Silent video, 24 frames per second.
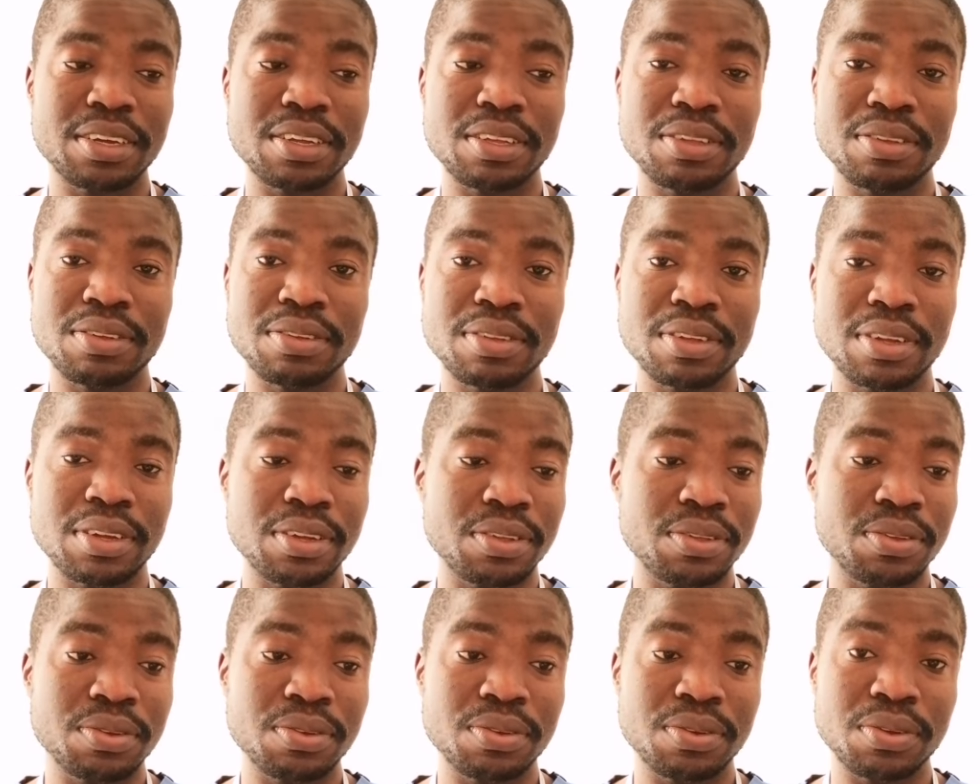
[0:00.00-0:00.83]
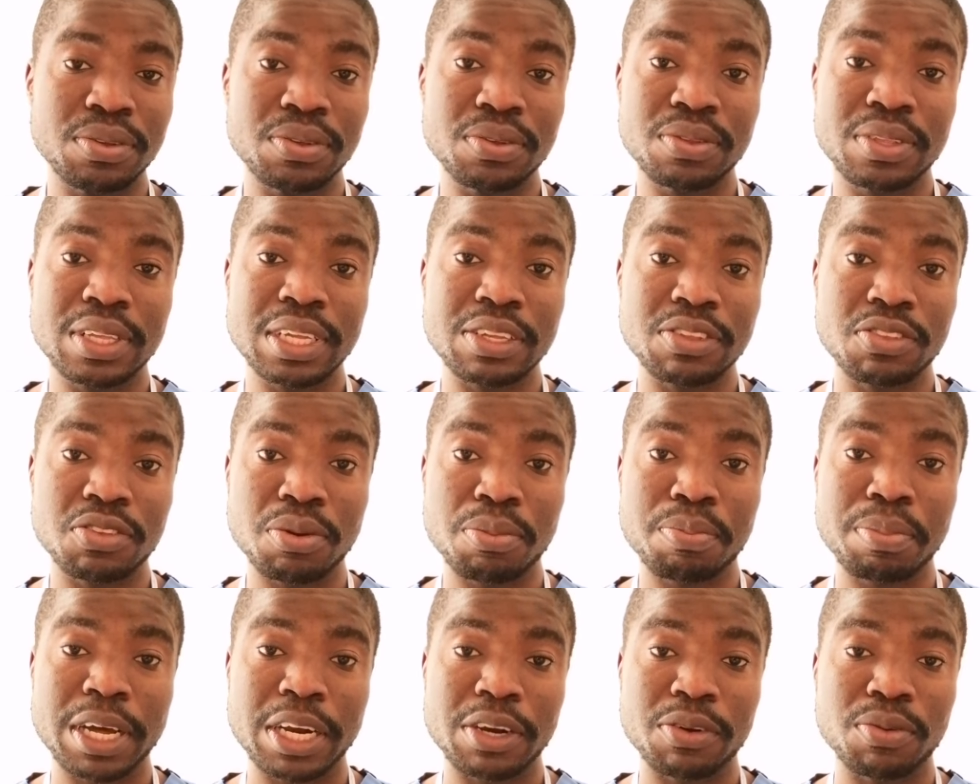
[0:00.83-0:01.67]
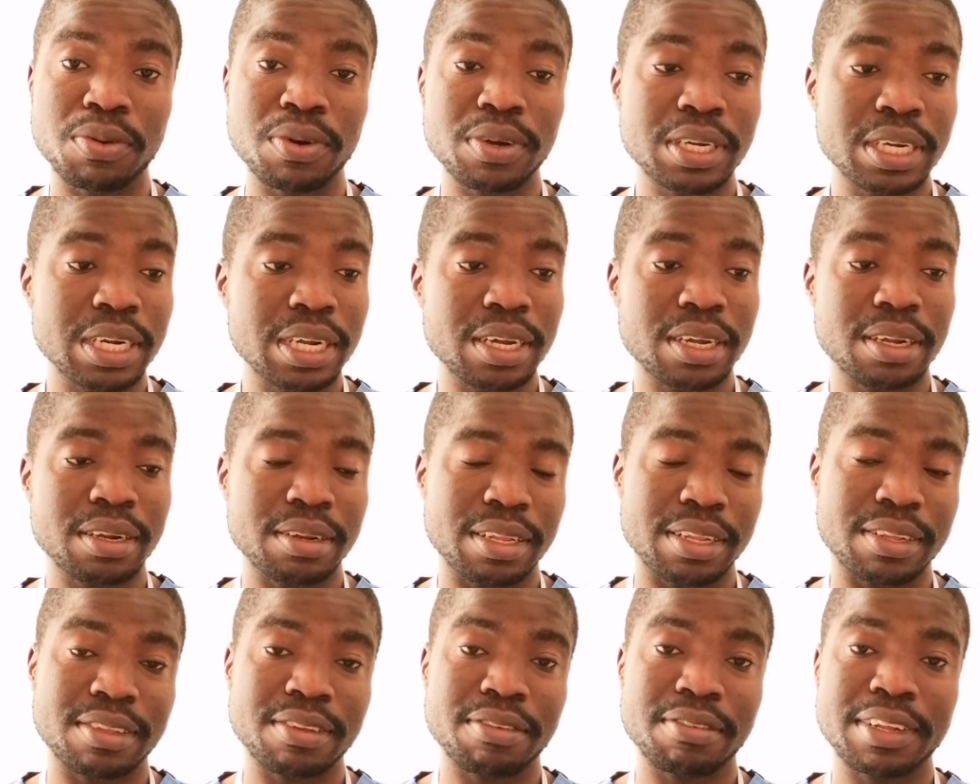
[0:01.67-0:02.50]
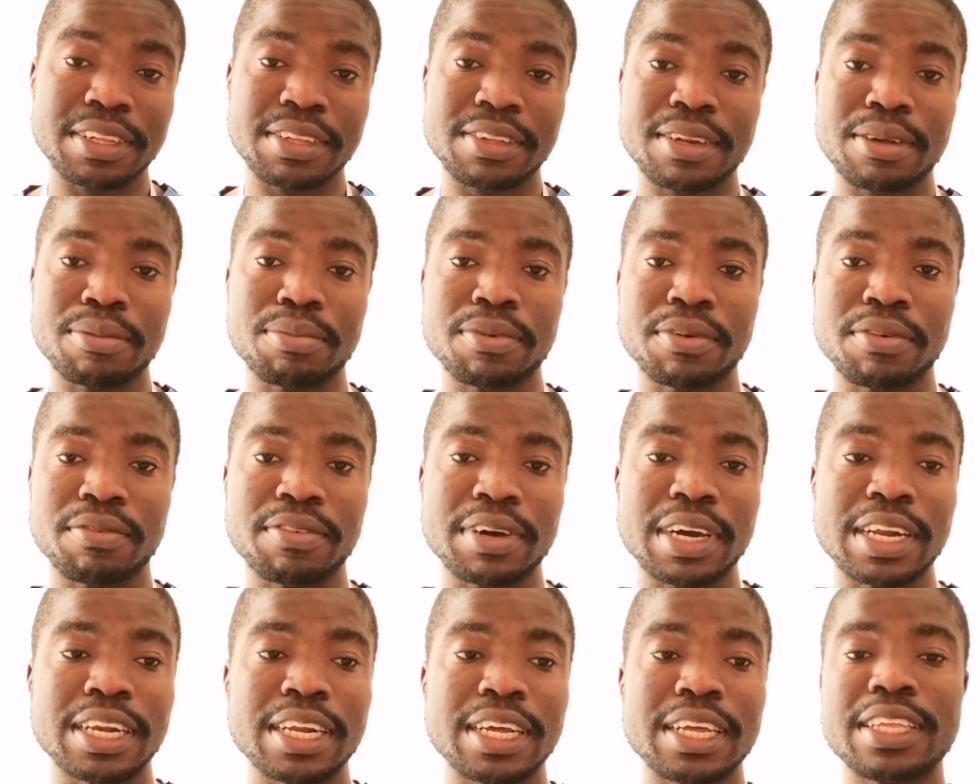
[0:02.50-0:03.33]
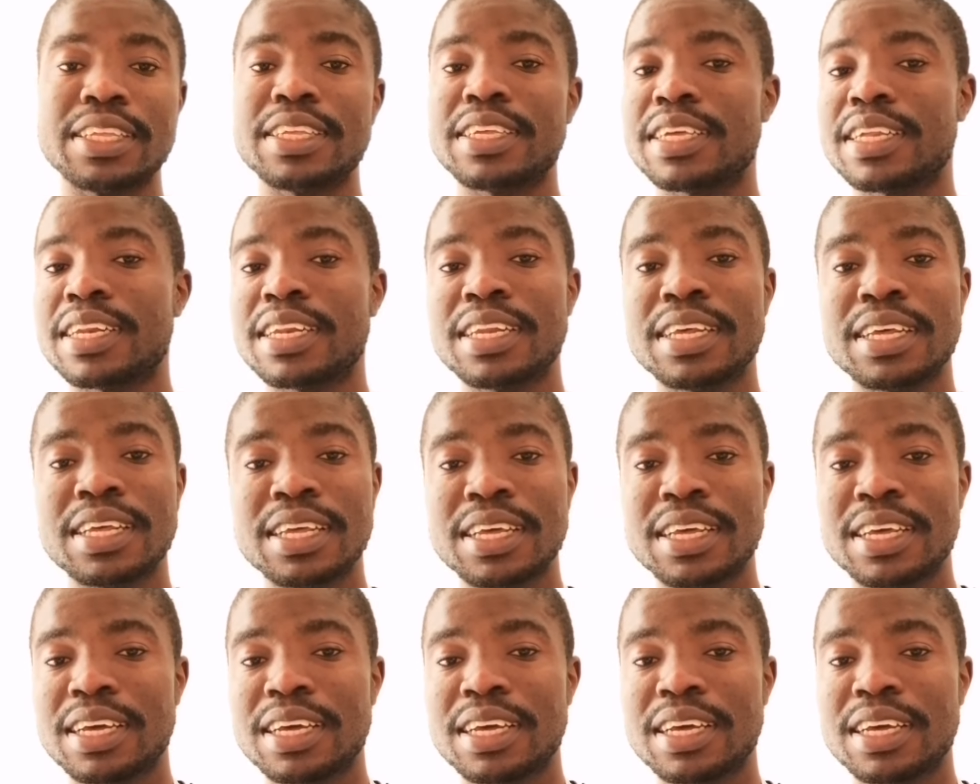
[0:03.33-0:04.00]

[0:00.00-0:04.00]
using soap and water and the 7 steps of hand hygiene.